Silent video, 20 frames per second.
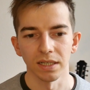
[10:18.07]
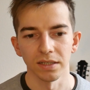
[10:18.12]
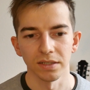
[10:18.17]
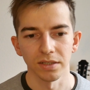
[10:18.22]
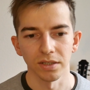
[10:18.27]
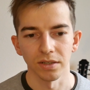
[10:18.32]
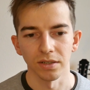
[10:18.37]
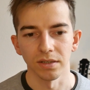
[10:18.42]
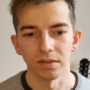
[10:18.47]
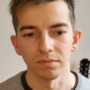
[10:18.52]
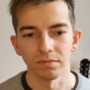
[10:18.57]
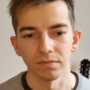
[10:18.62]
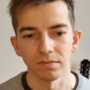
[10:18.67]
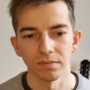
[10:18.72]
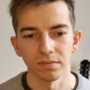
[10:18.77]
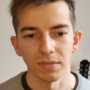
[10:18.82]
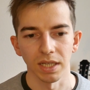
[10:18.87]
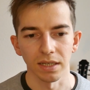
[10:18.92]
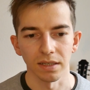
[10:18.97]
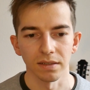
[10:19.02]
also
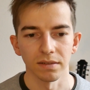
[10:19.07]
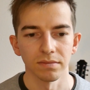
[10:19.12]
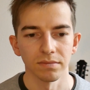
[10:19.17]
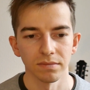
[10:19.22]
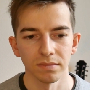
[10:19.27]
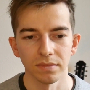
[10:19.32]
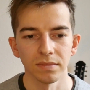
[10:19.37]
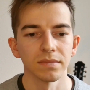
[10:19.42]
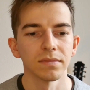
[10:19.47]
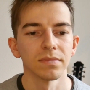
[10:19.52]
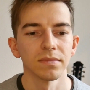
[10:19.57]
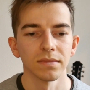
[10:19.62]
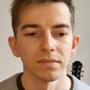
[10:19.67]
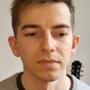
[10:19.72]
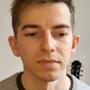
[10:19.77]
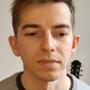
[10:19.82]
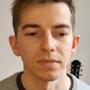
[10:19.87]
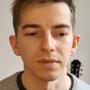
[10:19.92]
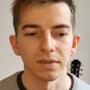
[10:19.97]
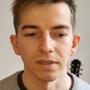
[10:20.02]
like
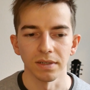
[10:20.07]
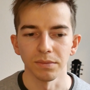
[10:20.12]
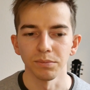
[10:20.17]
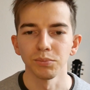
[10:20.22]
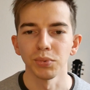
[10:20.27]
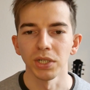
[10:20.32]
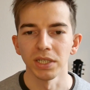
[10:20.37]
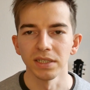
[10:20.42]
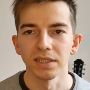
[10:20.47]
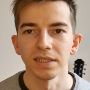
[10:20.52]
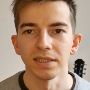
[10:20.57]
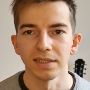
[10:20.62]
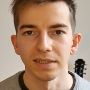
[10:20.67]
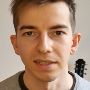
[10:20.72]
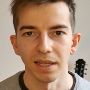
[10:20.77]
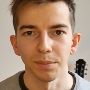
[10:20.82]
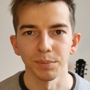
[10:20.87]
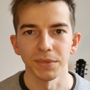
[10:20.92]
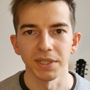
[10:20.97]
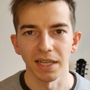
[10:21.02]
printing
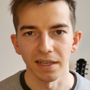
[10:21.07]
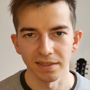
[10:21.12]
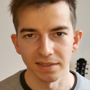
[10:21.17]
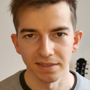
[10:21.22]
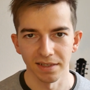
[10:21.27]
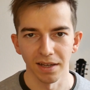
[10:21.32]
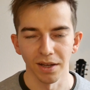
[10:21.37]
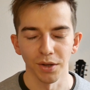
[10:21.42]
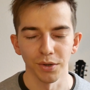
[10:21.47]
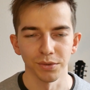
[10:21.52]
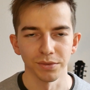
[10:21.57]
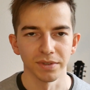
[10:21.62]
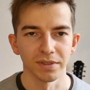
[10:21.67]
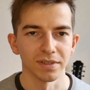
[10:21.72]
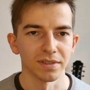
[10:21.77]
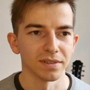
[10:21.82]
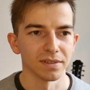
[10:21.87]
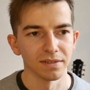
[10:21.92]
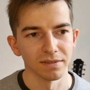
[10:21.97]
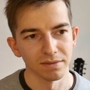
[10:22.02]
some text out,
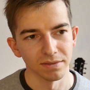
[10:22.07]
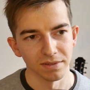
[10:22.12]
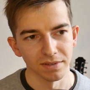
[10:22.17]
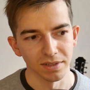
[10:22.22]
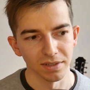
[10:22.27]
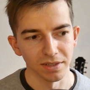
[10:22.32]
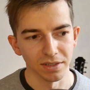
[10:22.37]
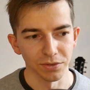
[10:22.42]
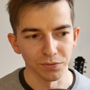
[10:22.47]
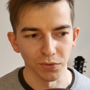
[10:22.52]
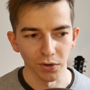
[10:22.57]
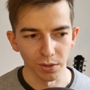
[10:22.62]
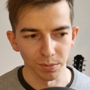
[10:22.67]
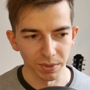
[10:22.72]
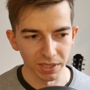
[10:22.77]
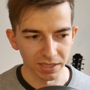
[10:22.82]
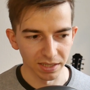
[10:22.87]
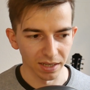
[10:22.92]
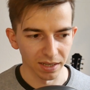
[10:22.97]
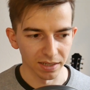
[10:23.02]

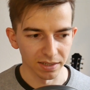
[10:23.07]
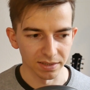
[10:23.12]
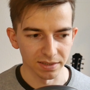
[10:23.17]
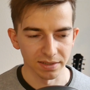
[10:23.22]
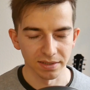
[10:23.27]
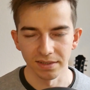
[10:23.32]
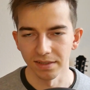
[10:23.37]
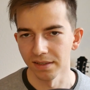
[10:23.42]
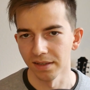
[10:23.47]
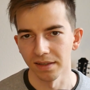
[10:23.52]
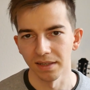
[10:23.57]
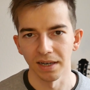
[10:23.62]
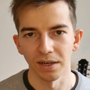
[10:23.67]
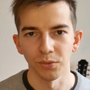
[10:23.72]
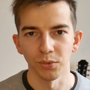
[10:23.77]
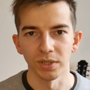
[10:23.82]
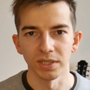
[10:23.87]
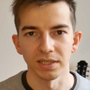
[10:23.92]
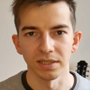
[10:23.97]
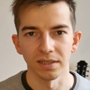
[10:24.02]
informing us there
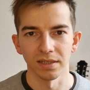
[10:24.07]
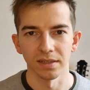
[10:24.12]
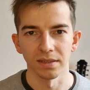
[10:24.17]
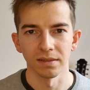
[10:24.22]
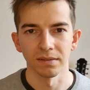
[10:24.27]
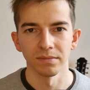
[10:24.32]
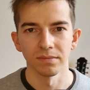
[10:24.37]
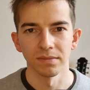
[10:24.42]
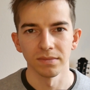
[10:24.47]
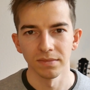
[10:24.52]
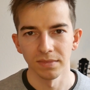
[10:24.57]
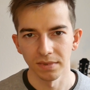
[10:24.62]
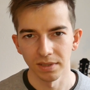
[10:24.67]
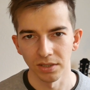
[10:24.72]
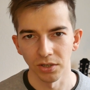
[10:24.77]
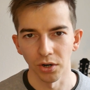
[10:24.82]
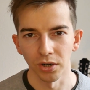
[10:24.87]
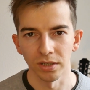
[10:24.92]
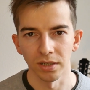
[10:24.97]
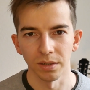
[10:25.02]
was a
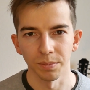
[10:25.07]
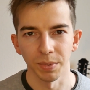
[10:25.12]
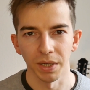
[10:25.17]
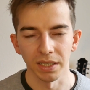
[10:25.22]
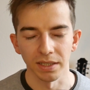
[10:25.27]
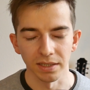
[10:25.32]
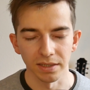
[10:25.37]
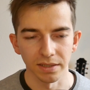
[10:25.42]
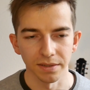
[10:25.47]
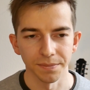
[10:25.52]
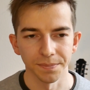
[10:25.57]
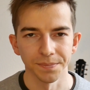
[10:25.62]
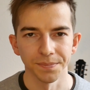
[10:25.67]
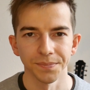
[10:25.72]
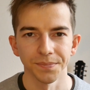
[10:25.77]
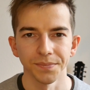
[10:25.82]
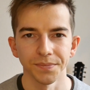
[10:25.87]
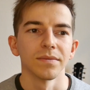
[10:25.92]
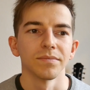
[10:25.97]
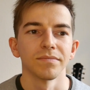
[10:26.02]
kernel panic.
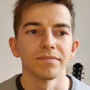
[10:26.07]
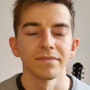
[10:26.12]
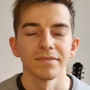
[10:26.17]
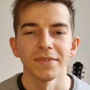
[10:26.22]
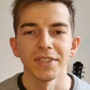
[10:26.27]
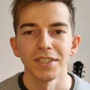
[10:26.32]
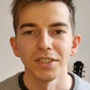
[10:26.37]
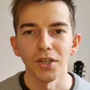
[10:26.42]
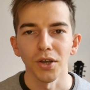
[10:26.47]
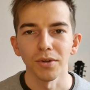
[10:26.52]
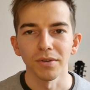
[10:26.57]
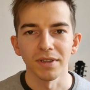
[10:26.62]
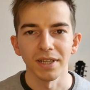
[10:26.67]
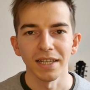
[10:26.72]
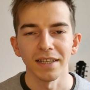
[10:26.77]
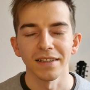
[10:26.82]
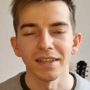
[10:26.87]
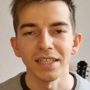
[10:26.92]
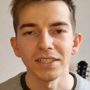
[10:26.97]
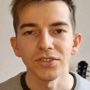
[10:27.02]
So
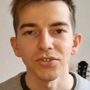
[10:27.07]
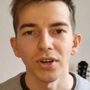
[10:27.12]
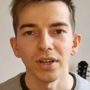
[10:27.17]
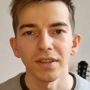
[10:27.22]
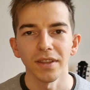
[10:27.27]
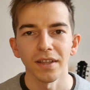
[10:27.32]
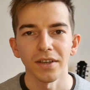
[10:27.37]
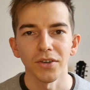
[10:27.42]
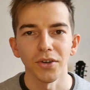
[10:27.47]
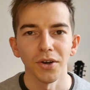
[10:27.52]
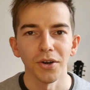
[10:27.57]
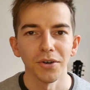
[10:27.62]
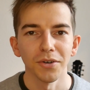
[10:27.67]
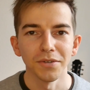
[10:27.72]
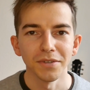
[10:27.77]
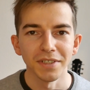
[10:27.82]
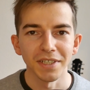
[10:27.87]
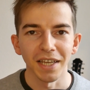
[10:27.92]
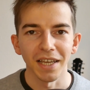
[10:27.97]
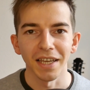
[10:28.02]
let's run the
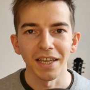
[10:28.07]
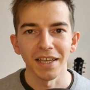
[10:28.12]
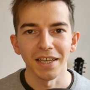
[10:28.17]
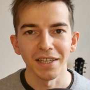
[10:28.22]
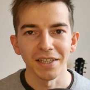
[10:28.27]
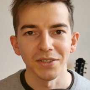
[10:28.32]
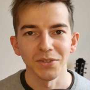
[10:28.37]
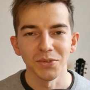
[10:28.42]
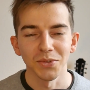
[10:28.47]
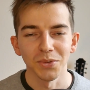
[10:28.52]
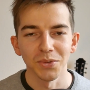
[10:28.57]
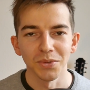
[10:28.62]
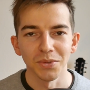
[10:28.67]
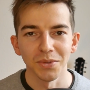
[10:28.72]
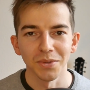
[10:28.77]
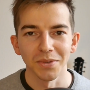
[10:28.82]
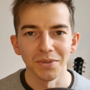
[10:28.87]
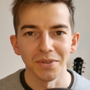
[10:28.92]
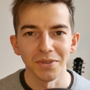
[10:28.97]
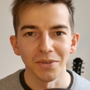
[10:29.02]
code, and
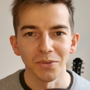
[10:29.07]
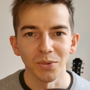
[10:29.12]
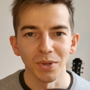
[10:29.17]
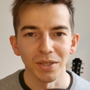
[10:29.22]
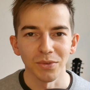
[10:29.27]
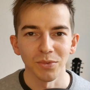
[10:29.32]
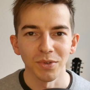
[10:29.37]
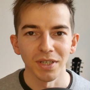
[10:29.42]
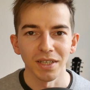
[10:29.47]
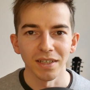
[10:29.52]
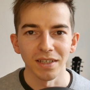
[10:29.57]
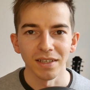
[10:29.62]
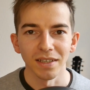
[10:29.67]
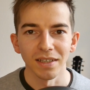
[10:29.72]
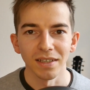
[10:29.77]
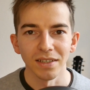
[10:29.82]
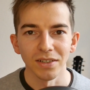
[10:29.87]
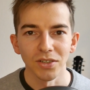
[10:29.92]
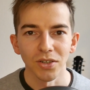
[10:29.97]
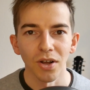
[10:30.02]
when
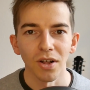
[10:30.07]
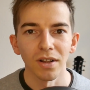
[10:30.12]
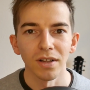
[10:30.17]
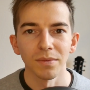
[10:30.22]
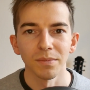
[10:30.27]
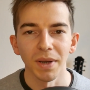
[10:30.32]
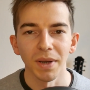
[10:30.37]
we call